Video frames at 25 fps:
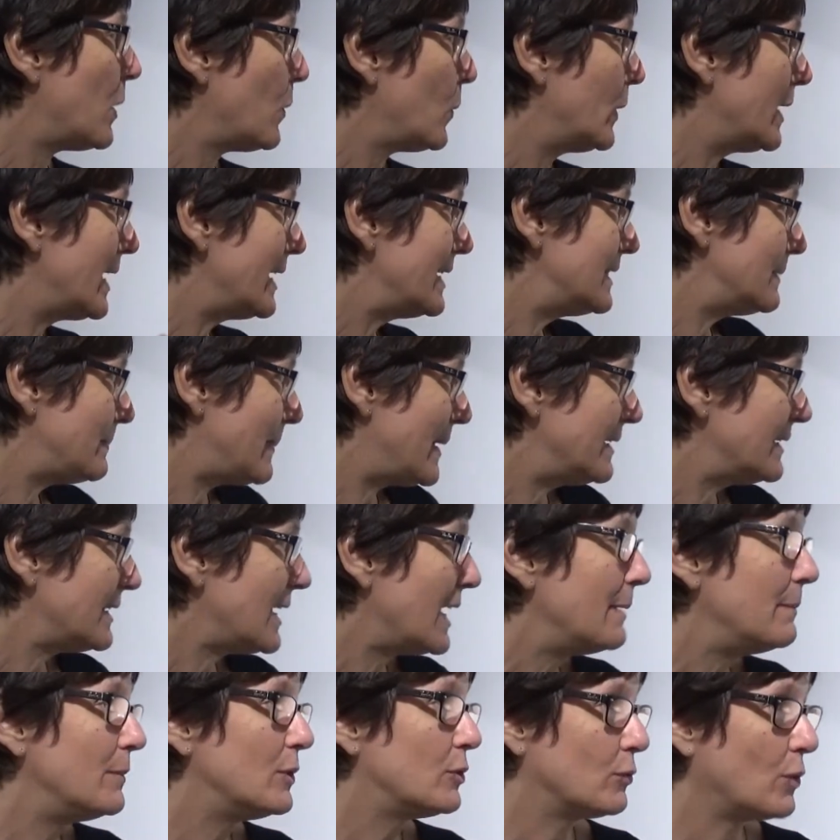when I spend
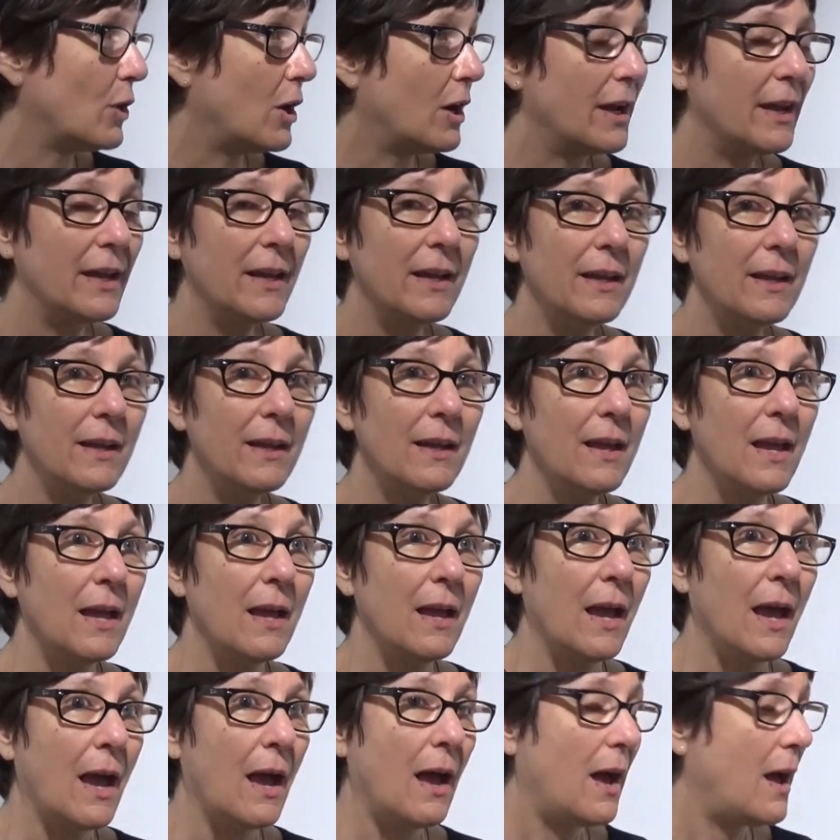time drawing,
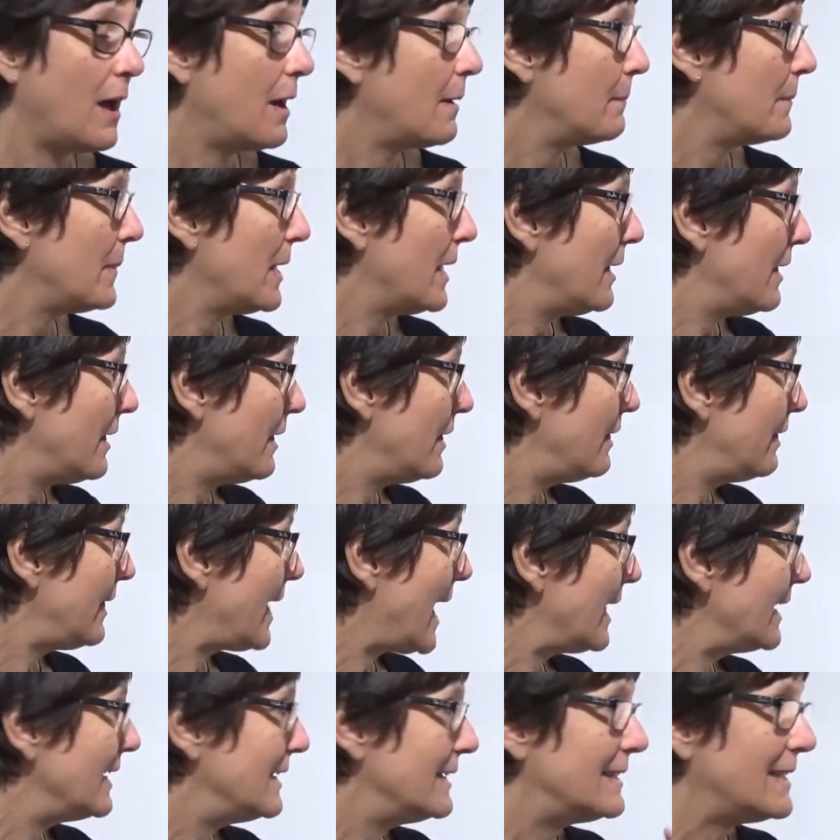
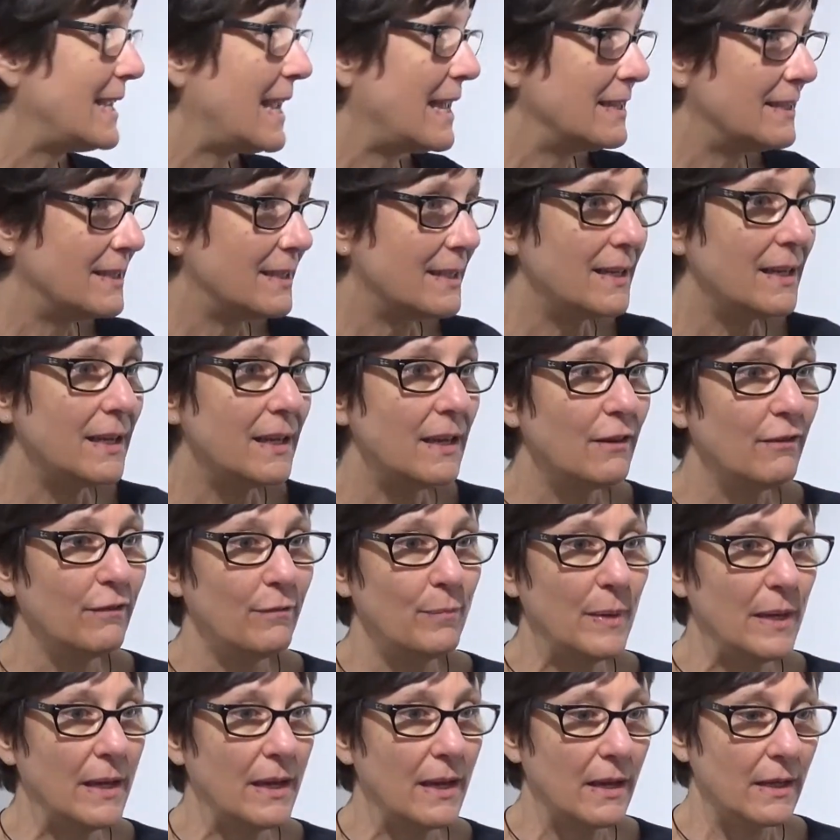that intensity
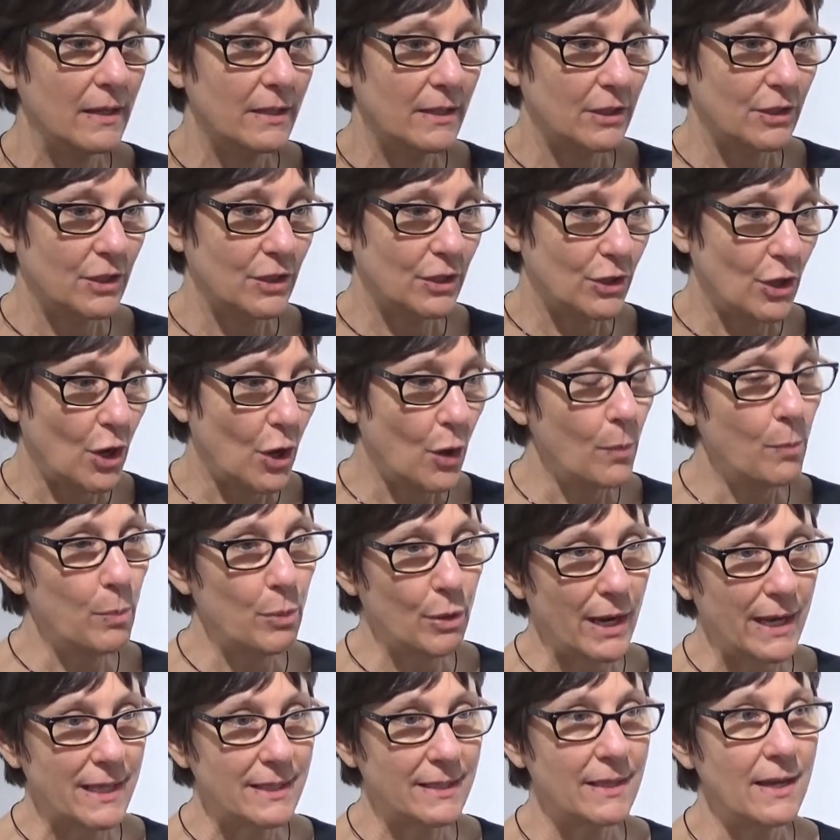of being so
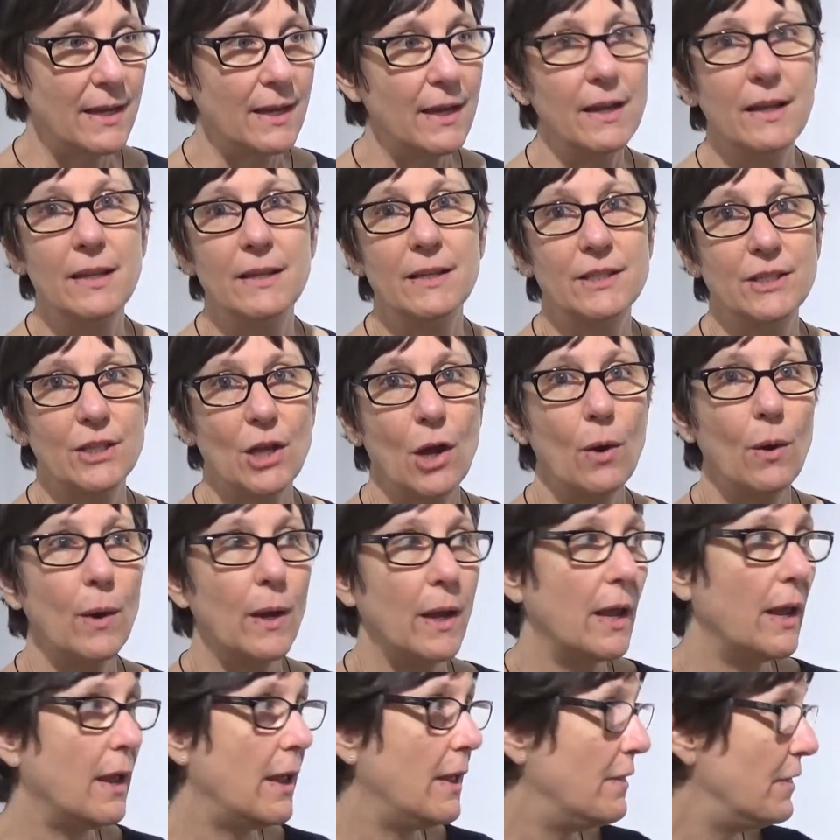present and
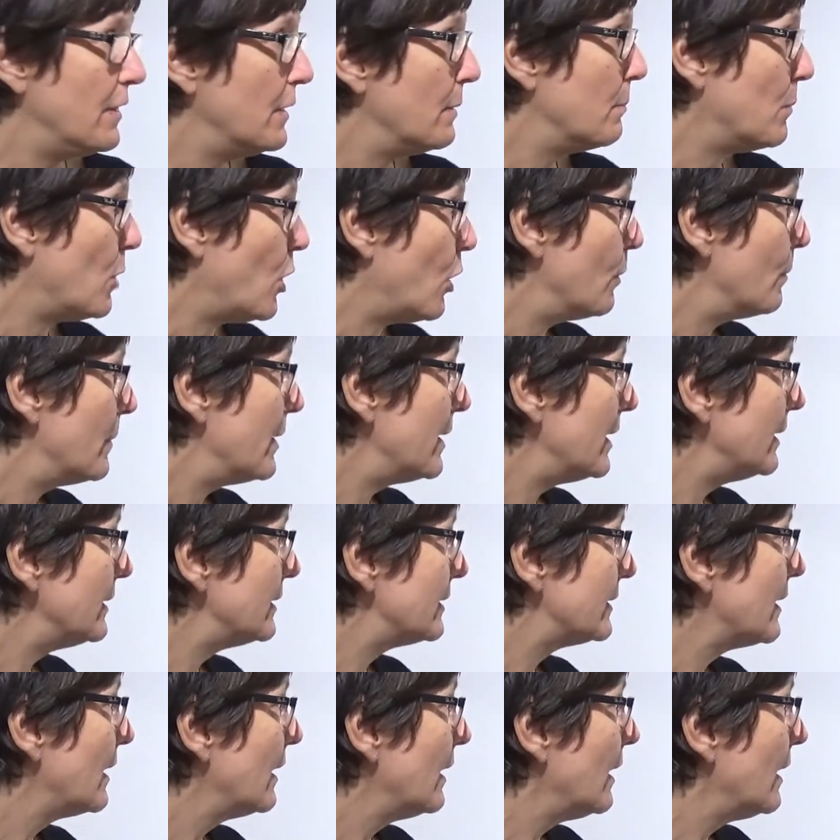so in the moment